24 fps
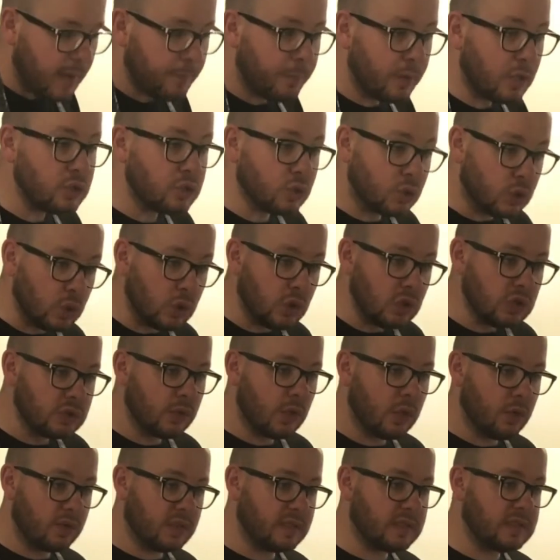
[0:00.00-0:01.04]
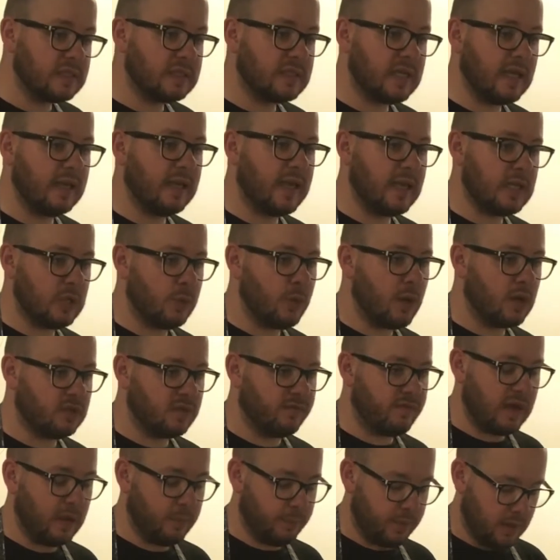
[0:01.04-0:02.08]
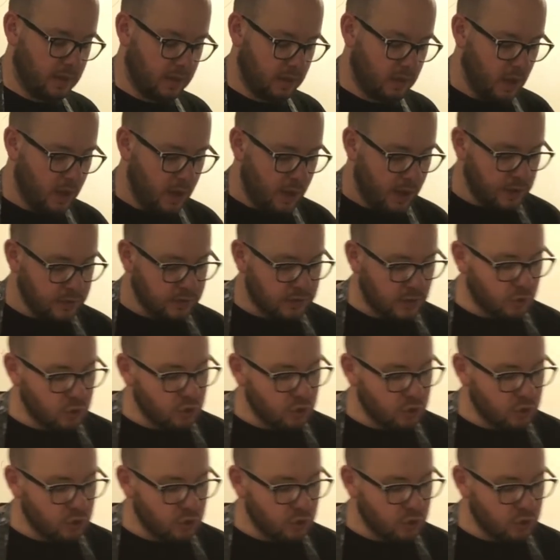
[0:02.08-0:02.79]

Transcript: but it's also another skill that you are developing. So